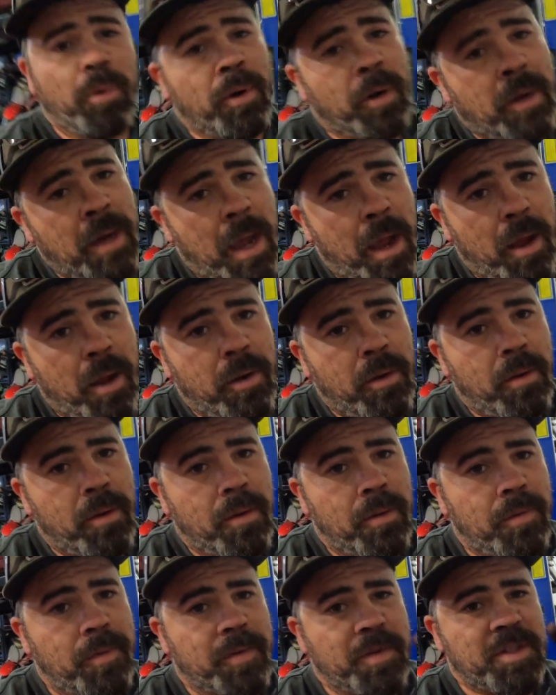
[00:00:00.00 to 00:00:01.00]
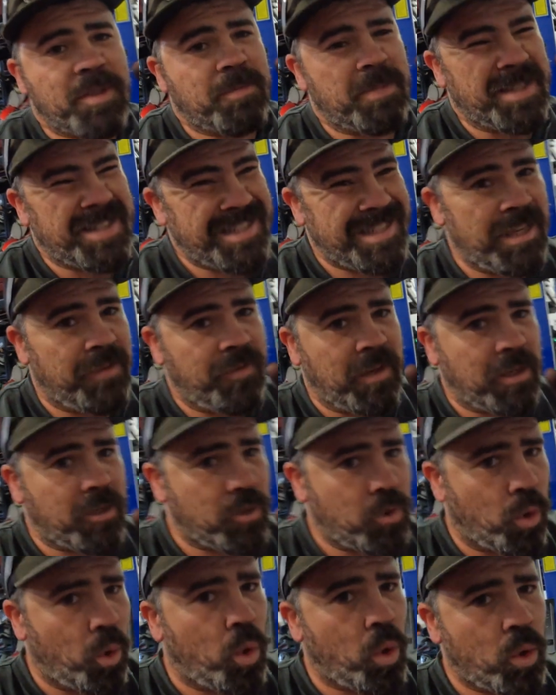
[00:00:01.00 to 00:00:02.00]
you want to know the
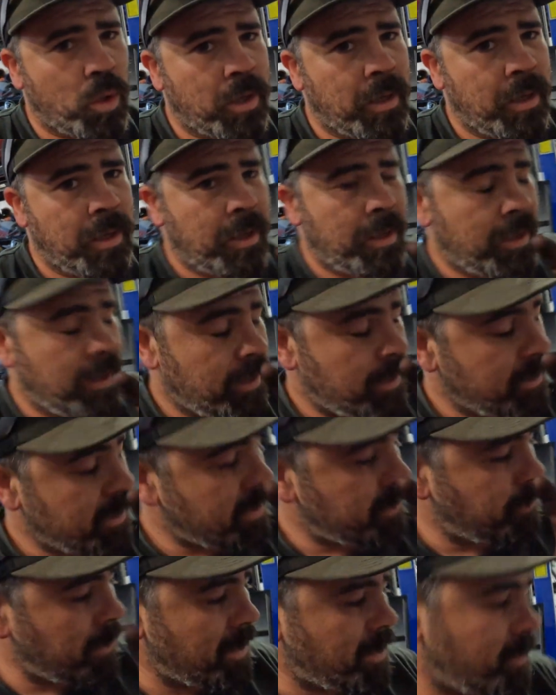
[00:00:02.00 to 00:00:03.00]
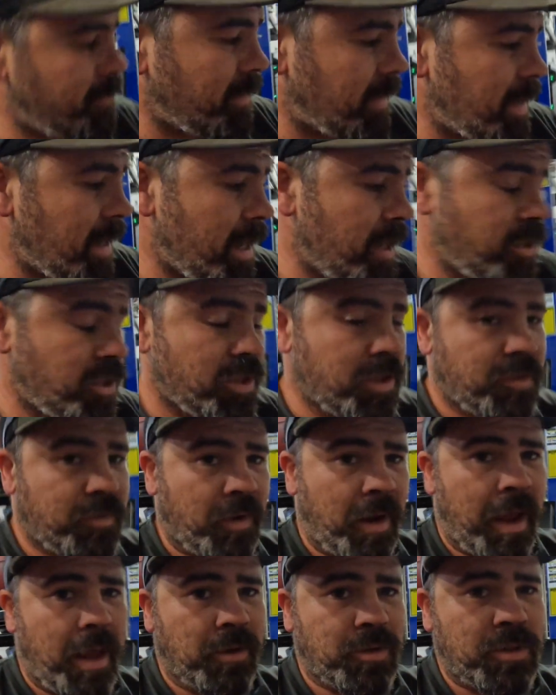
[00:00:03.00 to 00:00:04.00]
specific torque specifications
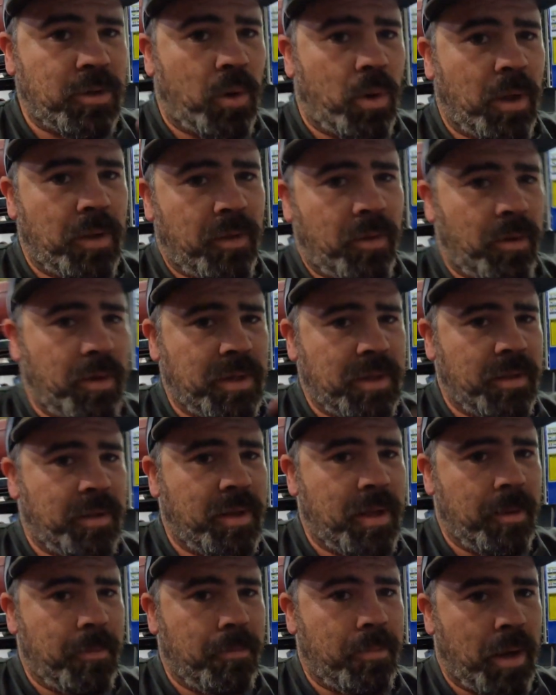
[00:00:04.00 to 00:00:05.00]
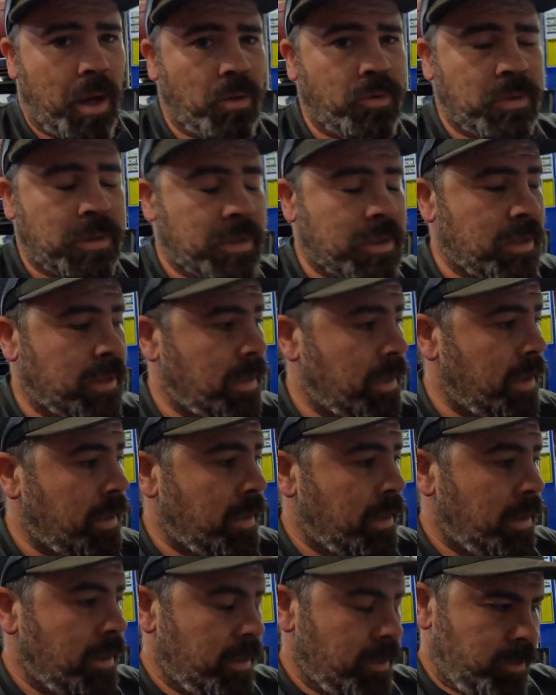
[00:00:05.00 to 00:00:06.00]
for how tight I did them bolts,
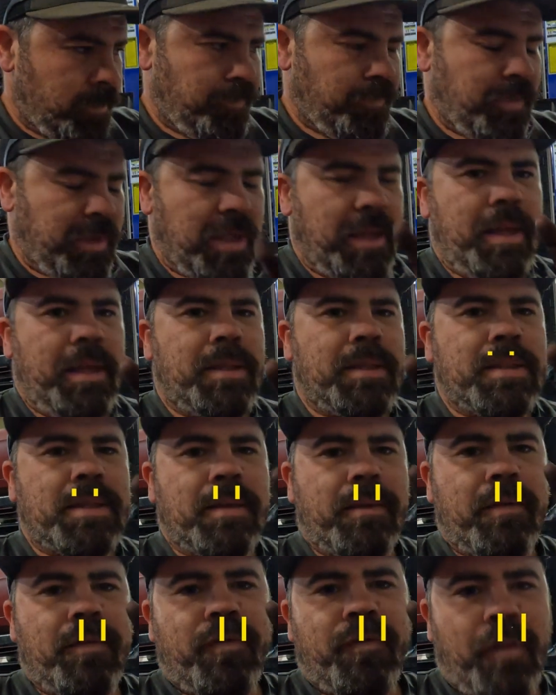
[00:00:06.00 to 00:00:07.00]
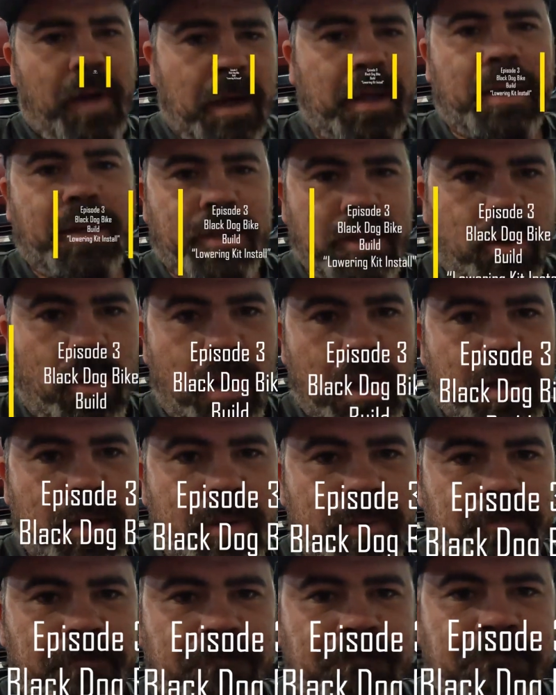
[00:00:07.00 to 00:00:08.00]
it's fucking tight.